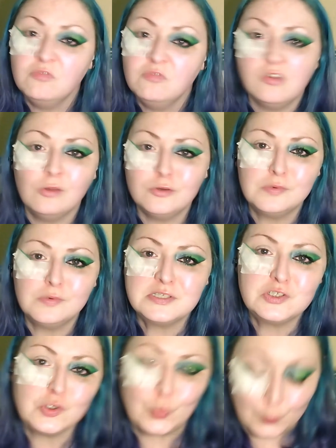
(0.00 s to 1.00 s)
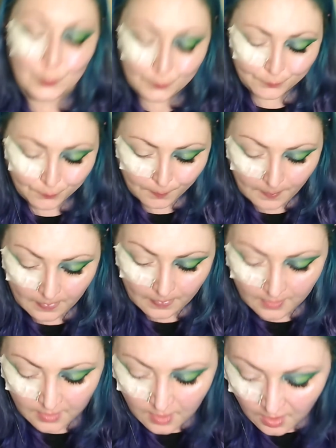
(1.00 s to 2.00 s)
don't do it at all.
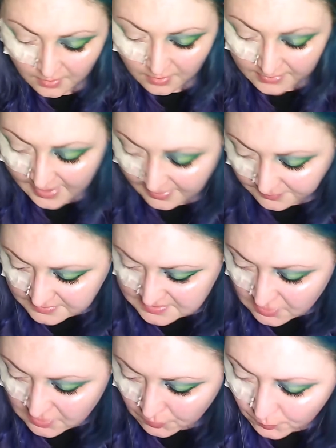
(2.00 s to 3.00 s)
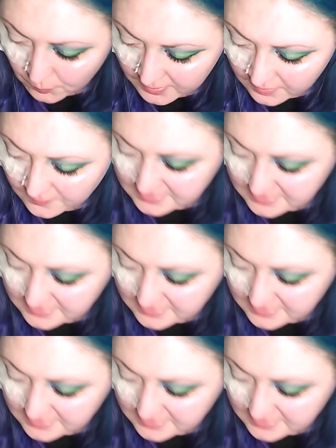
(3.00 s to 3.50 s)
Okay, so we're going